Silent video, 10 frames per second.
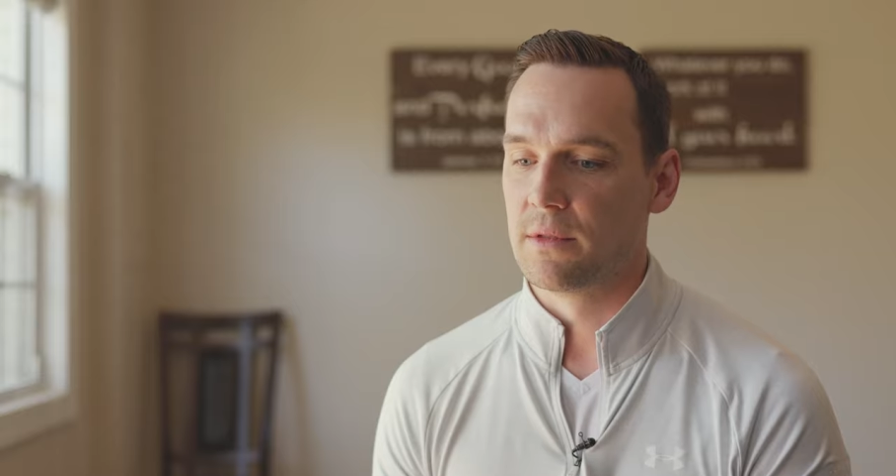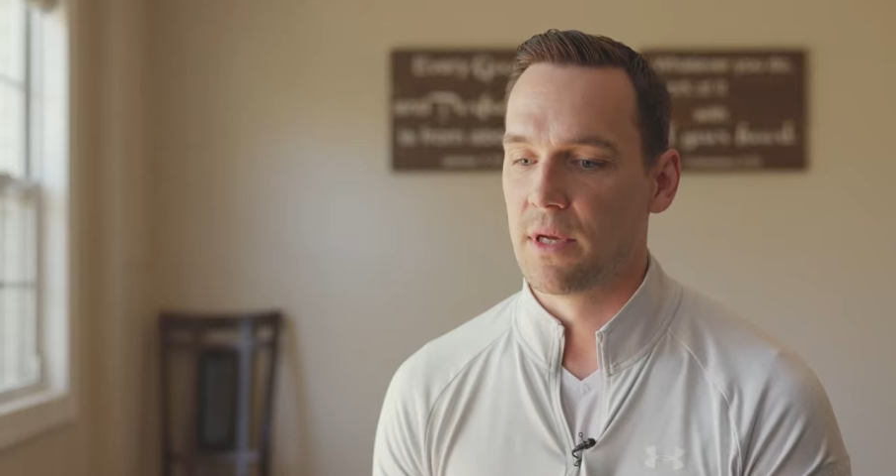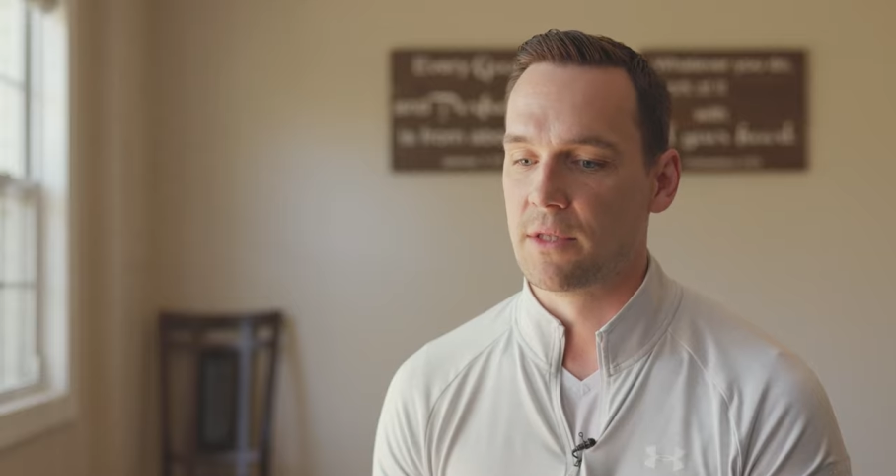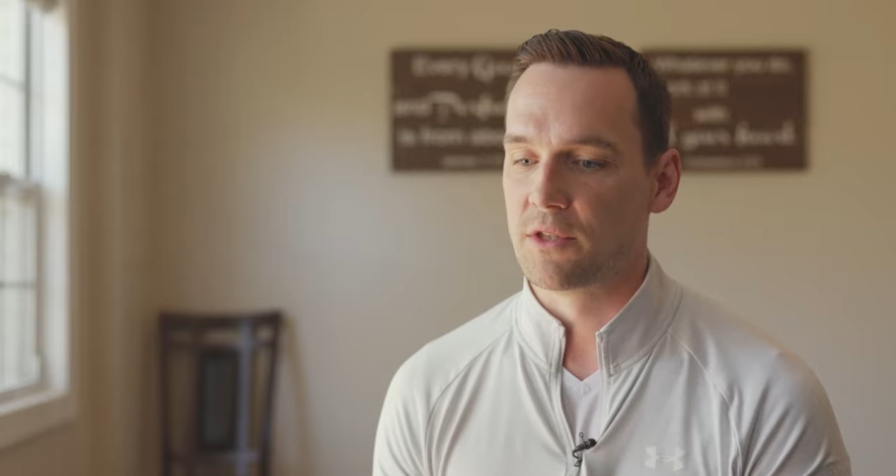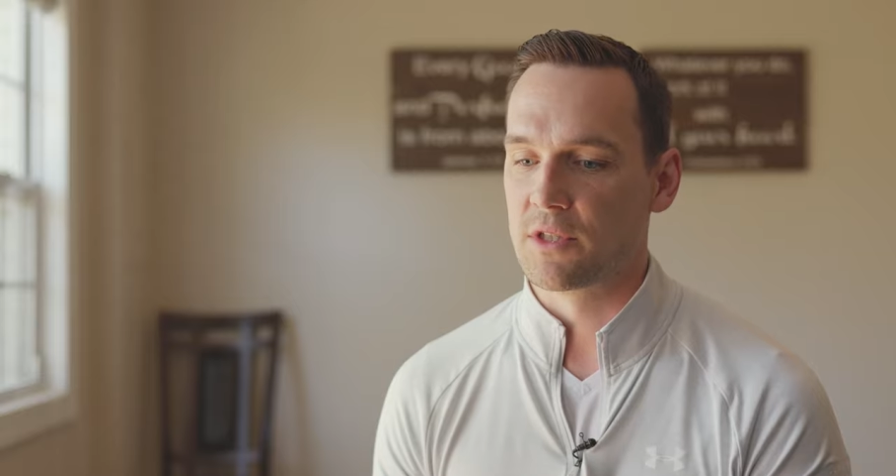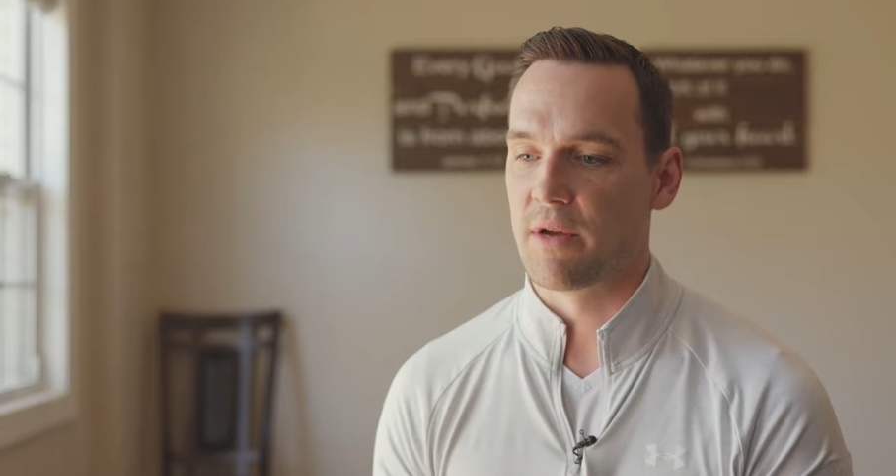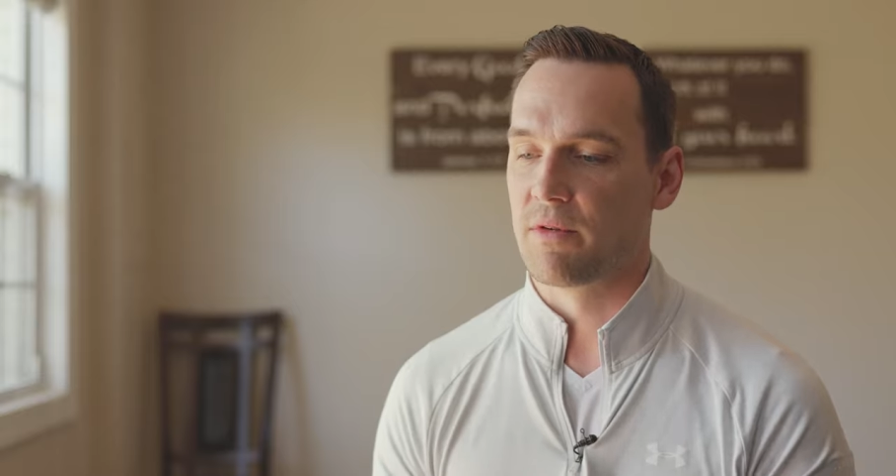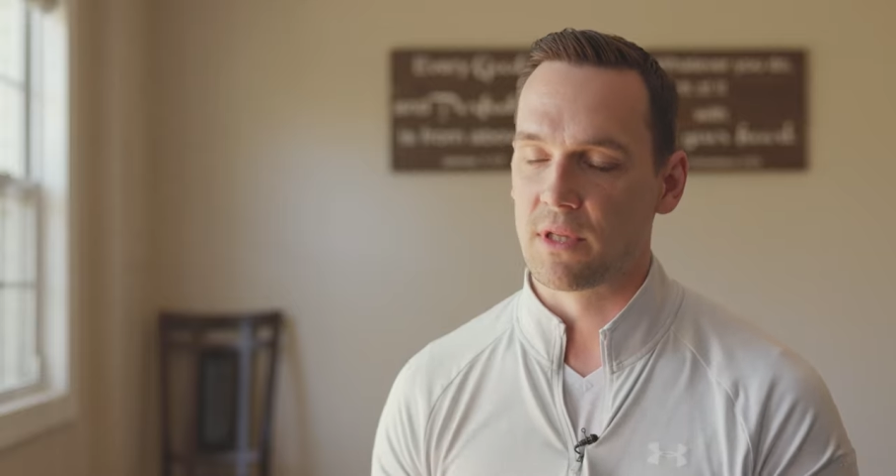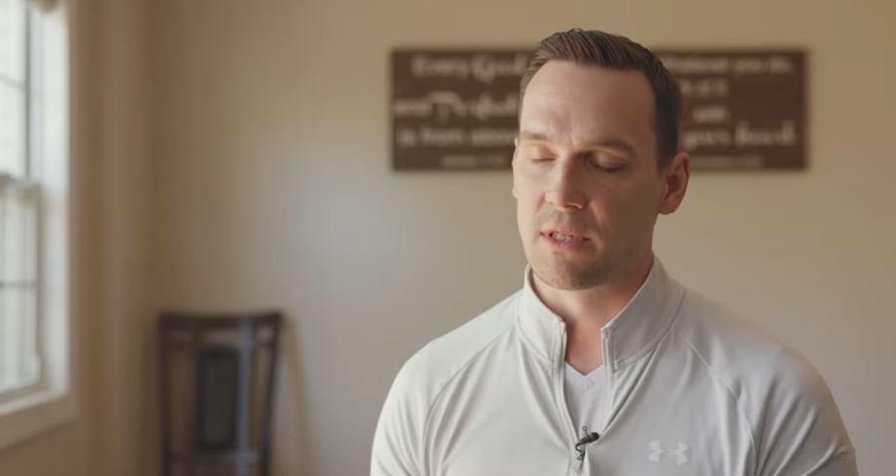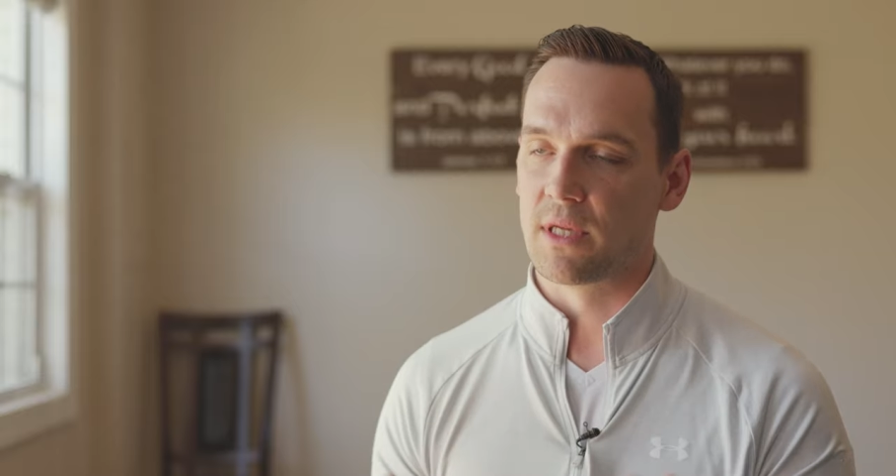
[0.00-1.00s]
in and just
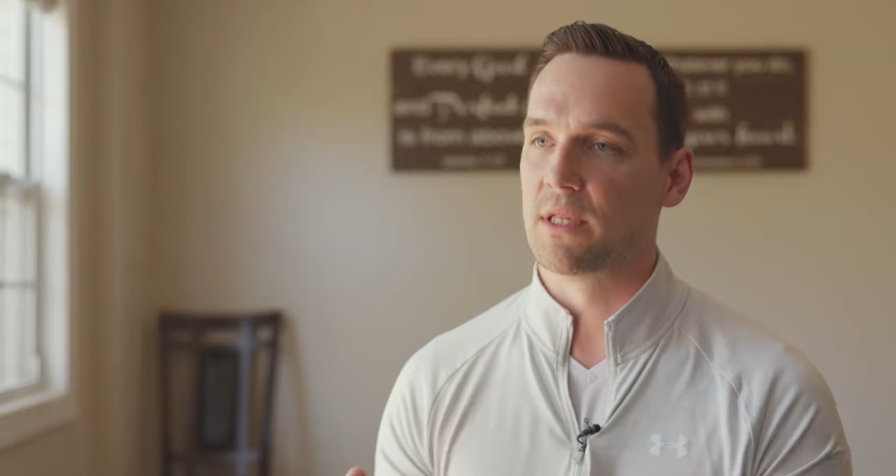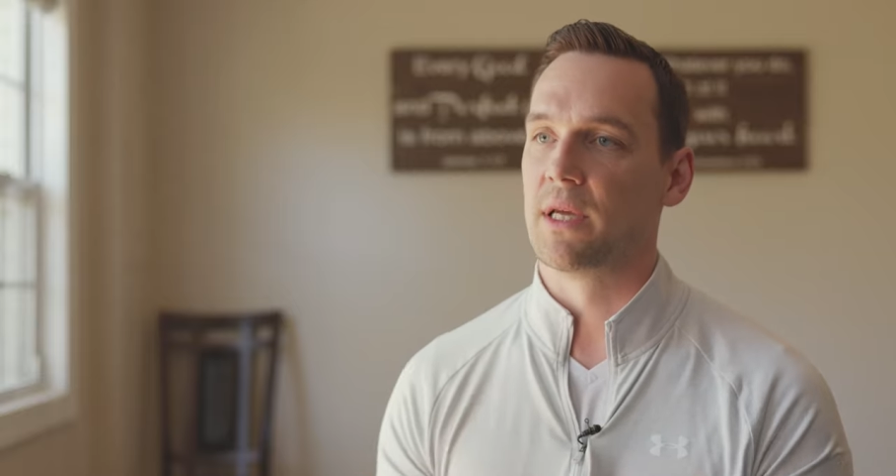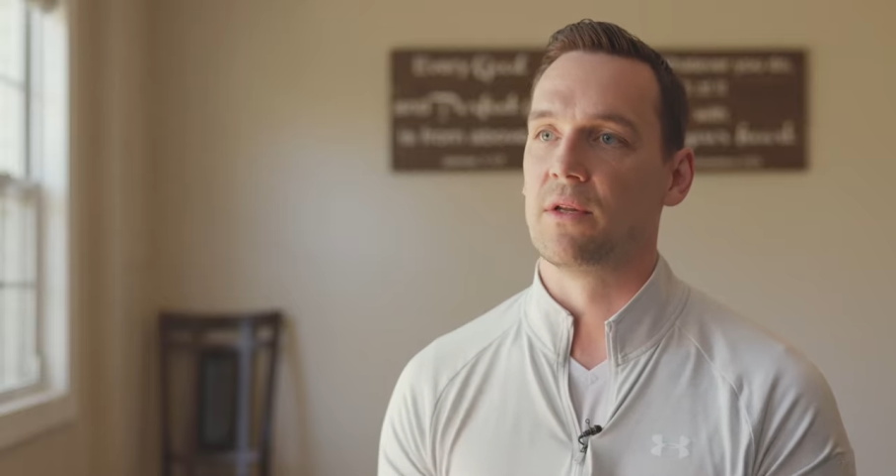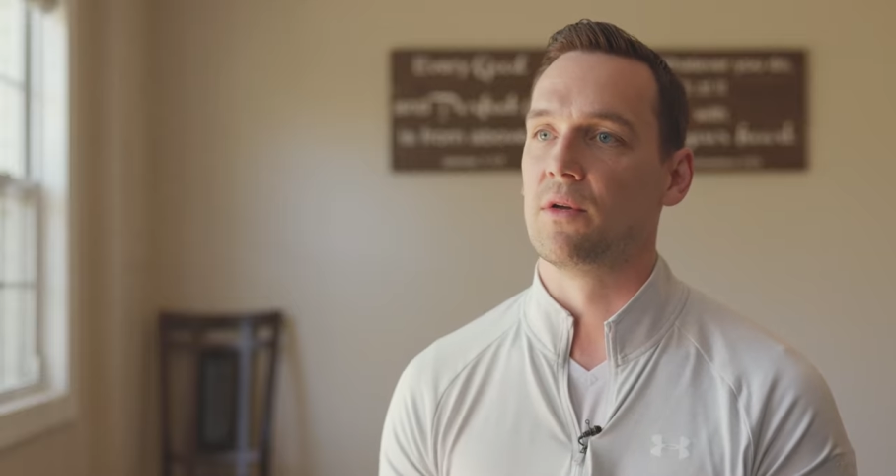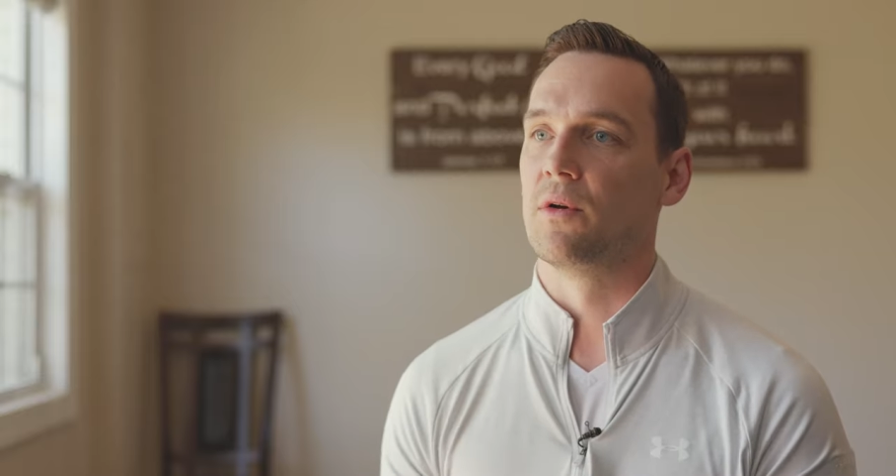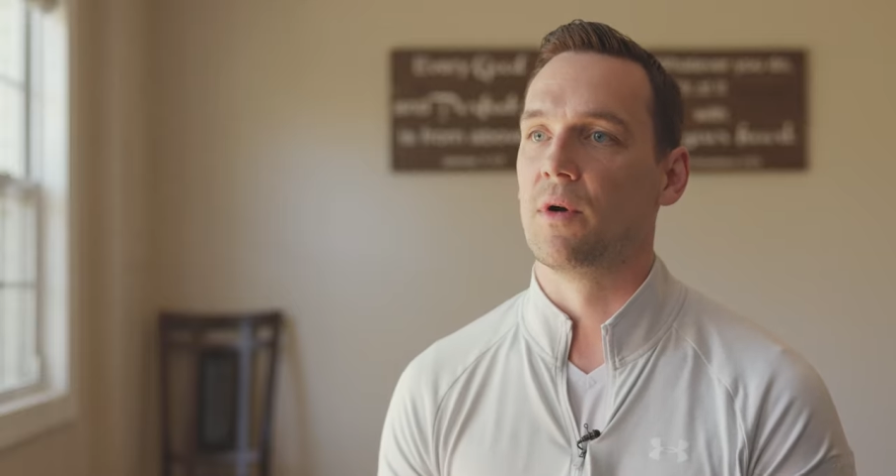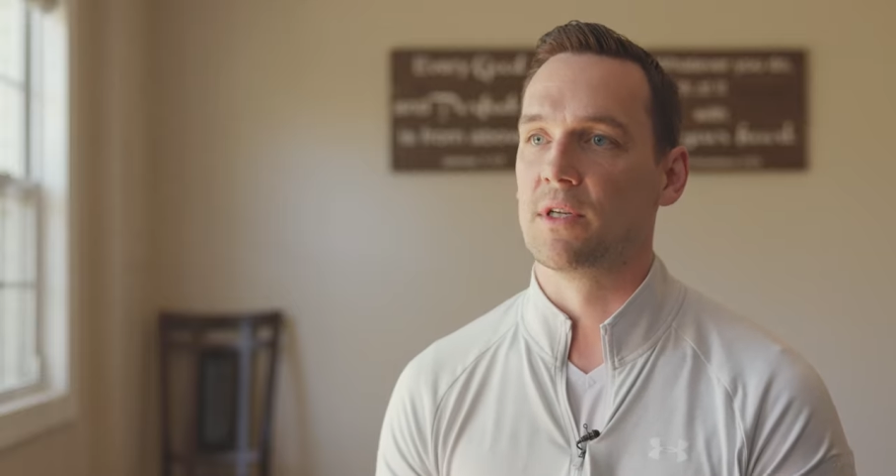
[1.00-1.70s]
everything that they do